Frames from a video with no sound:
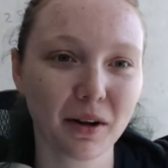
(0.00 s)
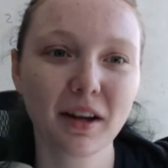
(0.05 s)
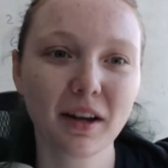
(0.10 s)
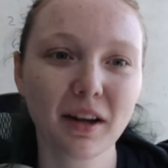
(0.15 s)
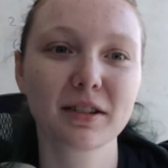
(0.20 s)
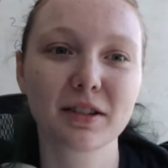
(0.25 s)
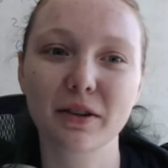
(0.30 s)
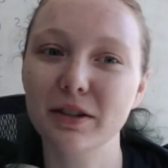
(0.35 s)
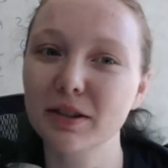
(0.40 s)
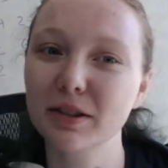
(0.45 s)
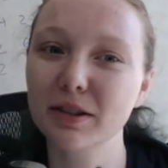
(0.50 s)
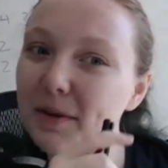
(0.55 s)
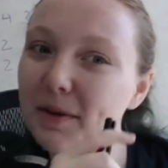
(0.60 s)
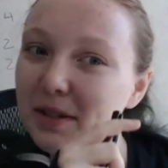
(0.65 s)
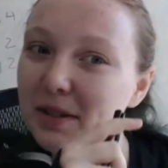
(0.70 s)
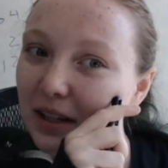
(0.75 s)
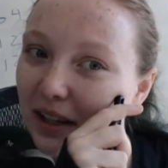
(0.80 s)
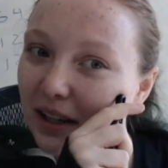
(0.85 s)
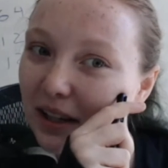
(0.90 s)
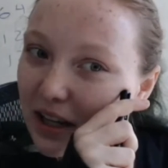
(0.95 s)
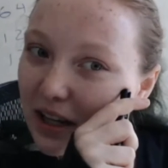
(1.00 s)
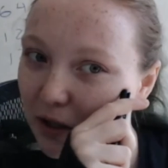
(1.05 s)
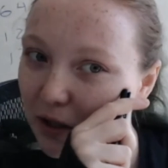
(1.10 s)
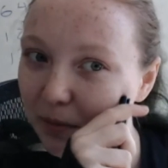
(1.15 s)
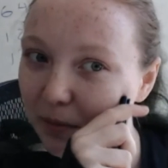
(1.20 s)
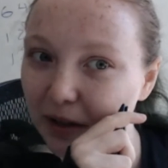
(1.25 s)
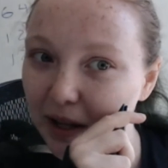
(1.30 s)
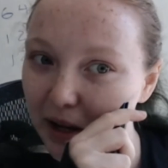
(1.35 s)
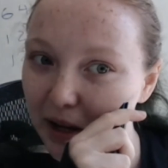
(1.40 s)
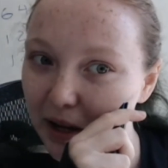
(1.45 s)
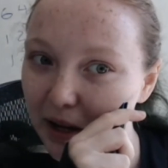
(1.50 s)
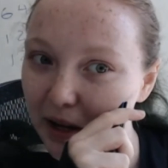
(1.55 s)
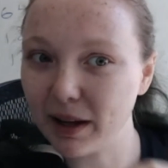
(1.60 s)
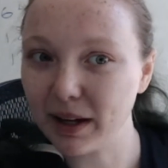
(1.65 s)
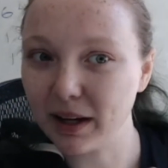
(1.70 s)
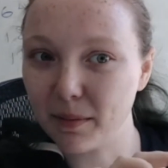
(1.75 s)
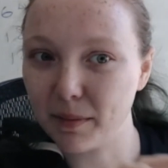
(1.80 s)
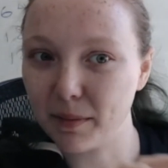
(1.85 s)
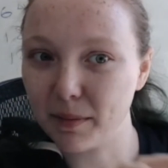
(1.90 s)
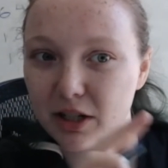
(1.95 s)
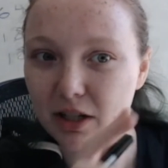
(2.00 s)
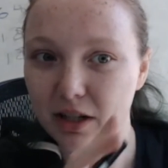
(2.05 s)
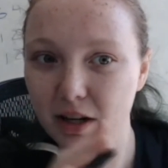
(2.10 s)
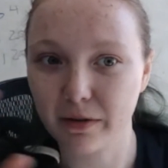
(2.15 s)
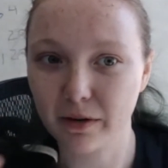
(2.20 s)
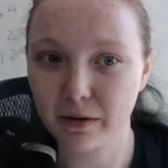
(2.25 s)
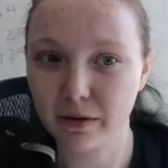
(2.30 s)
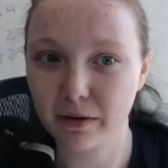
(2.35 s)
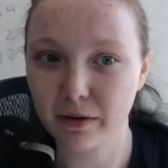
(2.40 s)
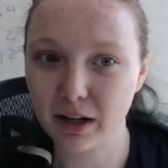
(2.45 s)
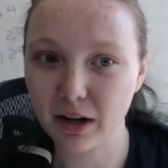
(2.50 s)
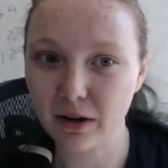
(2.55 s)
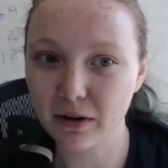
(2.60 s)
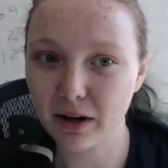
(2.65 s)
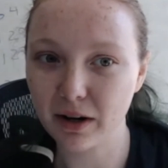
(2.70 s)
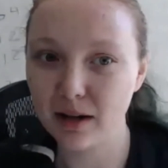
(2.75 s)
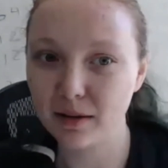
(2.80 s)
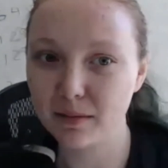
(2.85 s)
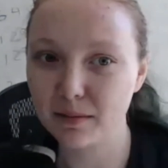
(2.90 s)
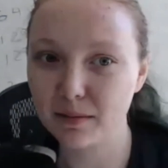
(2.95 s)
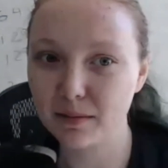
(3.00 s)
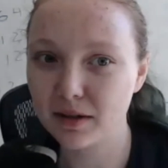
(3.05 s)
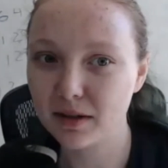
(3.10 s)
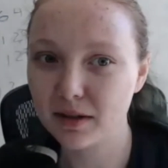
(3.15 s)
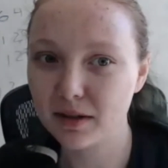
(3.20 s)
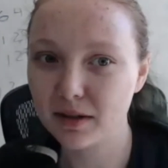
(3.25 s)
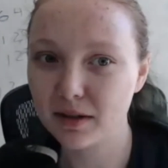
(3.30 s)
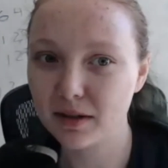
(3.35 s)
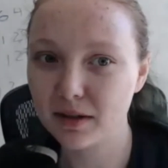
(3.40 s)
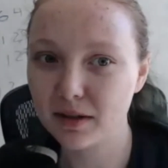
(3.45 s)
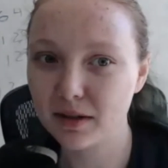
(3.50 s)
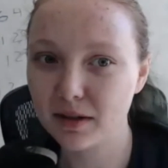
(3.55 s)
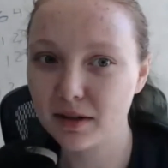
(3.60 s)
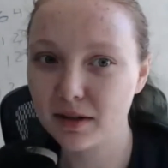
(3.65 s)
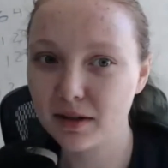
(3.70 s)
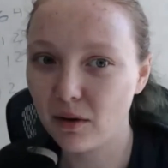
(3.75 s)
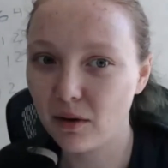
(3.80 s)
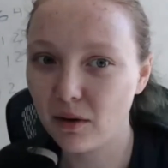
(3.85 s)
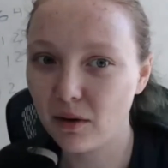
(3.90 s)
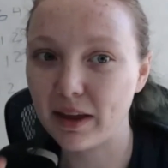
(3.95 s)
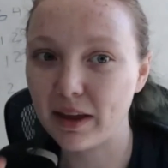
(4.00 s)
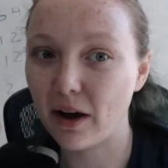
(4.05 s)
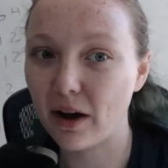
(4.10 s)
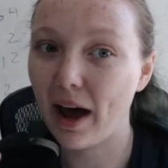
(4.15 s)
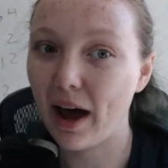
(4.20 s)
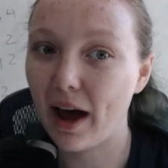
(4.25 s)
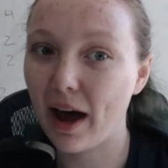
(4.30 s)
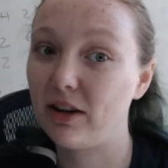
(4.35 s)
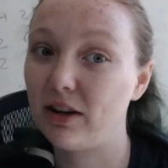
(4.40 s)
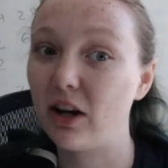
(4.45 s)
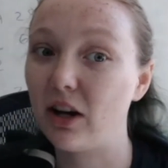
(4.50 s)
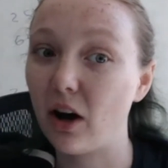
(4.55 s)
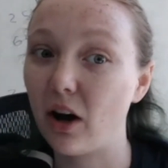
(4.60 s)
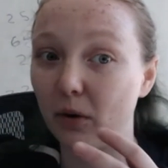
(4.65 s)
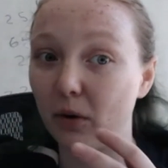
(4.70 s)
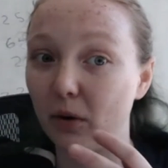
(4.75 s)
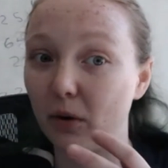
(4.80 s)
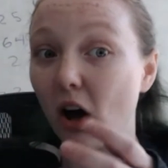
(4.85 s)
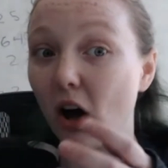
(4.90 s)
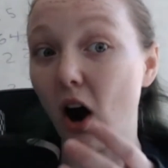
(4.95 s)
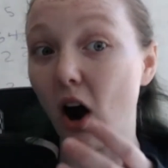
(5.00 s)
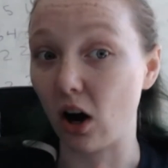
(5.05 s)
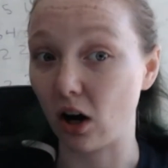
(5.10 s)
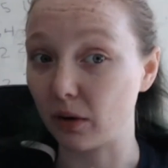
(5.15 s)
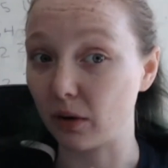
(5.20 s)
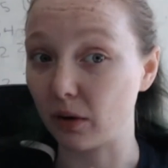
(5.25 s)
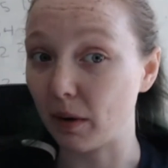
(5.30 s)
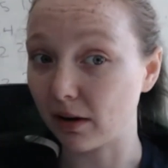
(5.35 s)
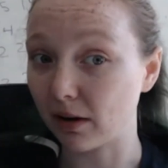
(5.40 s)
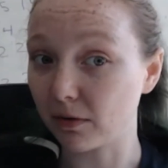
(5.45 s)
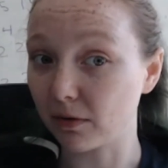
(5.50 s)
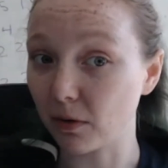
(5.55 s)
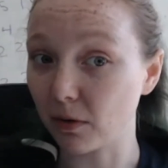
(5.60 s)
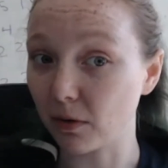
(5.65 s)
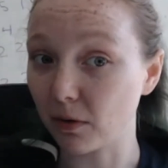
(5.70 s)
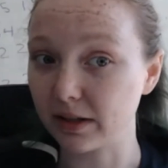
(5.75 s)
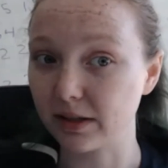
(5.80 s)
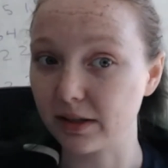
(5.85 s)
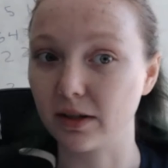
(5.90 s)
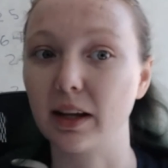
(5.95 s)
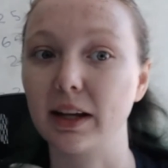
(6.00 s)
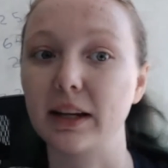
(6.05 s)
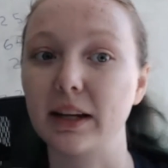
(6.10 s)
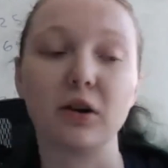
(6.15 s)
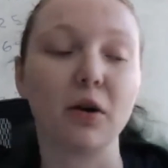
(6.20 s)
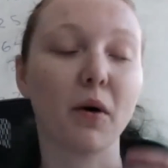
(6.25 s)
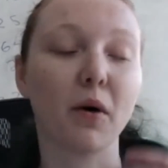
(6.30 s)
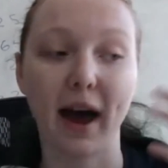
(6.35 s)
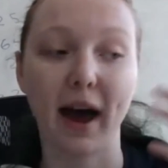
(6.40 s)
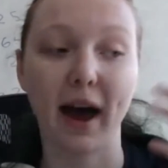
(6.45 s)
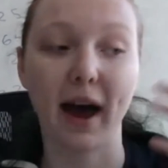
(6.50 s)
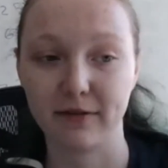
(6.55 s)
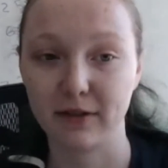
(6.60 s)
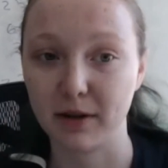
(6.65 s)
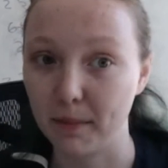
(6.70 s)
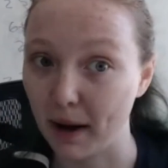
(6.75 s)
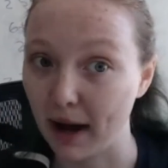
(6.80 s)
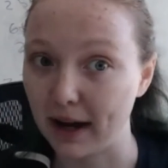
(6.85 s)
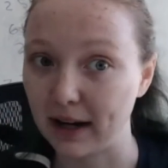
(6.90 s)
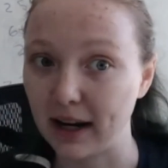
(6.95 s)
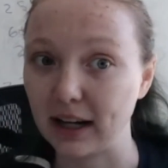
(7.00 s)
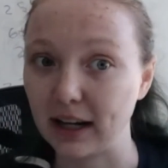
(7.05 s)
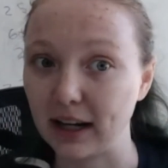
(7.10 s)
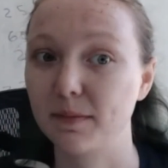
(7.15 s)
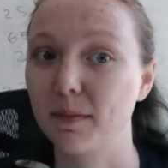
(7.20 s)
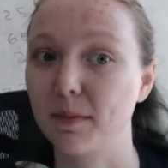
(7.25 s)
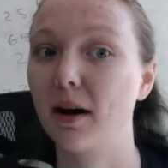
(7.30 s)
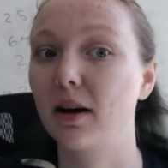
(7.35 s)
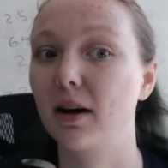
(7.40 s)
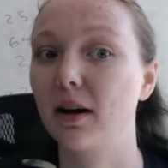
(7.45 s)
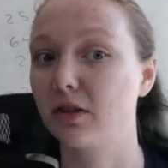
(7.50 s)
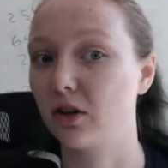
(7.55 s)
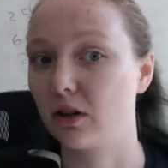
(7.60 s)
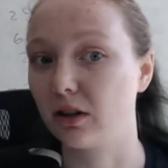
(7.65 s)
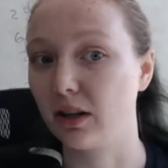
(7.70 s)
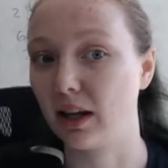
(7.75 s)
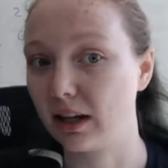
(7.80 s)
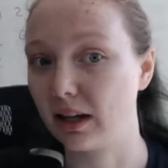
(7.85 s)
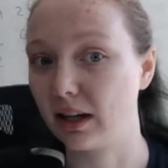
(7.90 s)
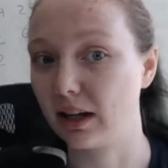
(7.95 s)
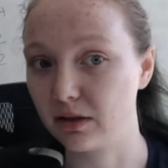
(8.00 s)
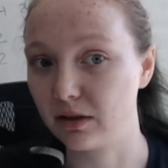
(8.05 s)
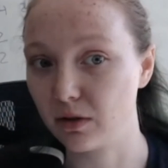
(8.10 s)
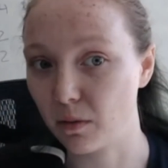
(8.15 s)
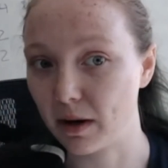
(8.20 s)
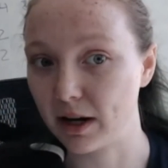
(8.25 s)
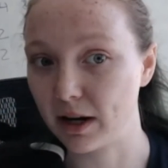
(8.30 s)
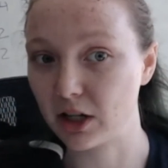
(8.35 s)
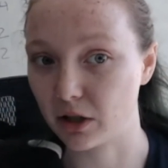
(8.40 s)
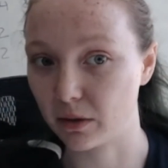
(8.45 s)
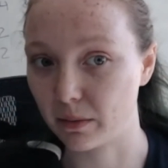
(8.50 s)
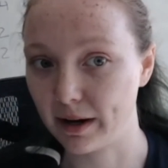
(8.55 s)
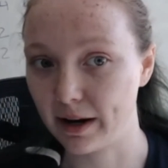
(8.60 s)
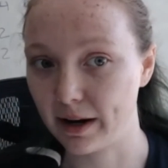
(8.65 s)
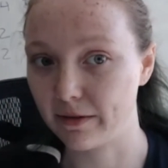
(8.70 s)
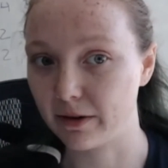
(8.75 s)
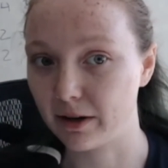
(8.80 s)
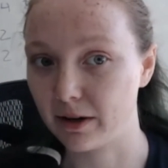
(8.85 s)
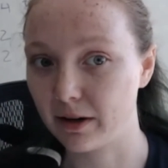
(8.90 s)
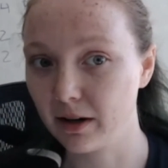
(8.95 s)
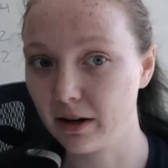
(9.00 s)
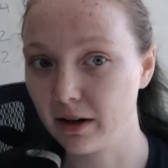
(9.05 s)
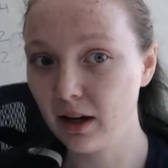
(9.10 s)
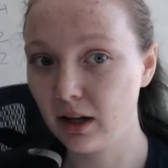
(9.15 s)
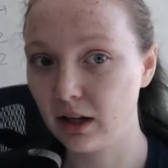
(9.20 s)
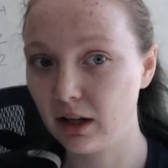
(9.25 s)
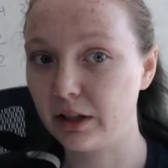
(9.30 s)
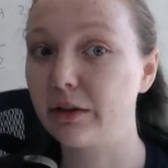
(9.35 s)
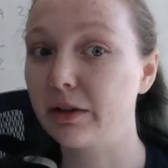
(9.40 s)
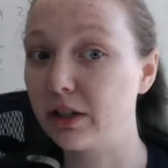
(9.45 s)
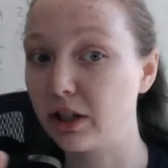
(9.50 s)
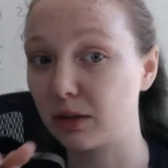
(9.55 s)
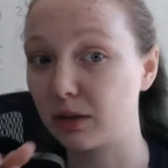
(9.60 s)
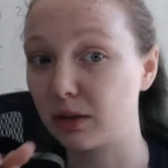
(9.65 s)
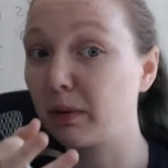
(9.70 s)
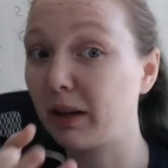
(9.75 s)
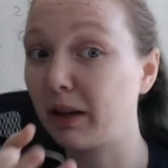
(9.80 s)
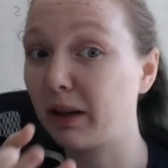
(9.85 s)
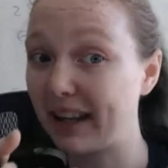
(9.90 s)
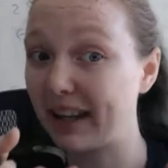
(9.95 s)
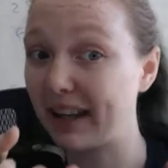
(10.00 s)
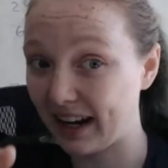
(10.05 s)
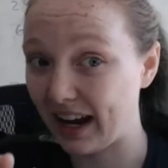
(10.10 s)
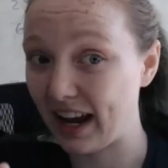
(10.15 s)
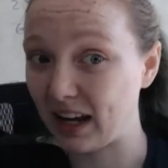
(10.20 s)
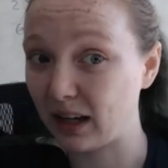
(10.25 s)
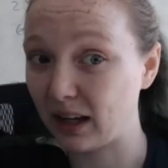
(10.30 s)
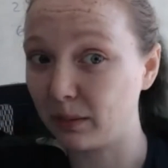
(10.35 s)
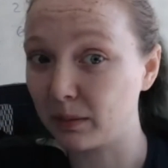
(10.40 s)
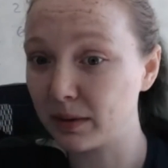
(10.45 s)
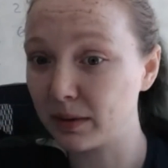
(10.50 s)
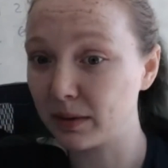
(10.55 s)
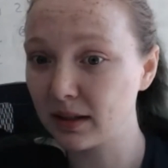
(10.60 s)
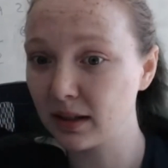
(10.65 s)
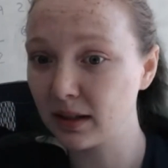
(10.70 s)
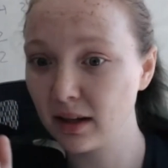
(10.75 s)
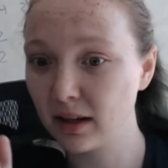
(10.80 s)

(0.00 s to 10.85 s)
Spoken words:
So it's supposed to let you play like a bunch of different video games without having to own the hardware for it. So like you don't have to buy an Xbox or like a Switch or whatever. You can just play the games.